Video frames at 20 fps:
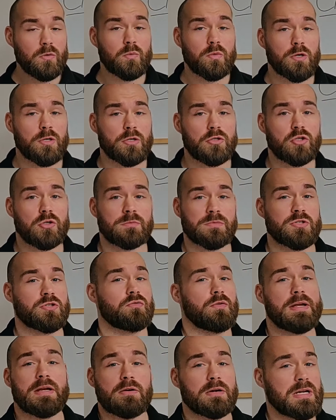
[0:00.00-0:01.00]
We're going to jump
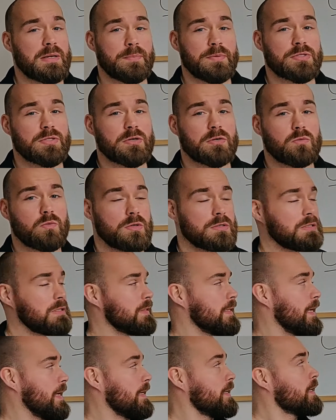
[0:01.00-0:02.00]
straight on episode 1
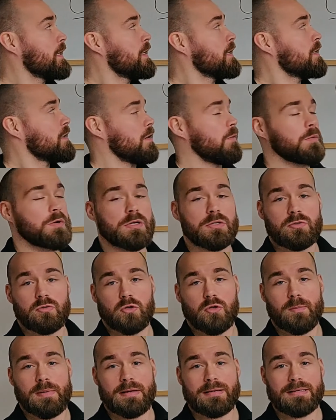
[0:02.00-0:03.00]
today and we're going to
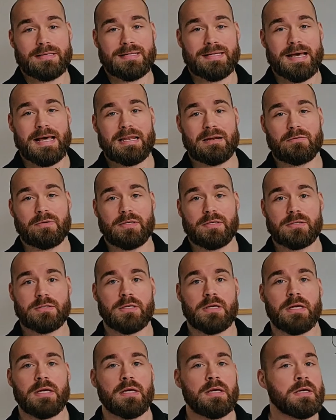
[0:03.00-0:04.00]
talk about calories.